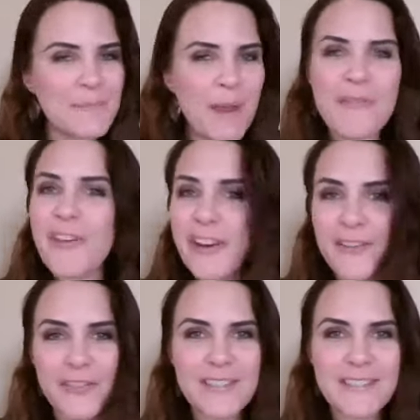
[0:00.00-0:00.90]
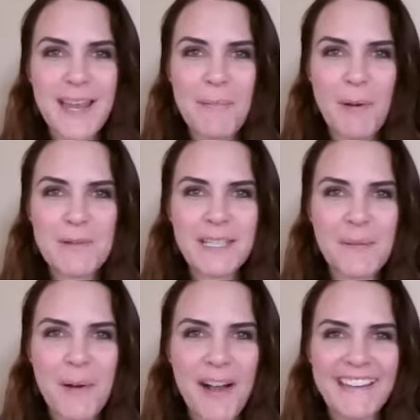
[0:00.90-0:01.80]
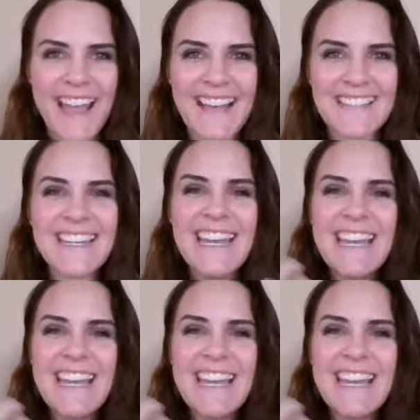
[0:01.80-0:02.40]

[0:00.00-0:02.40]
my very first time hosting a podcast.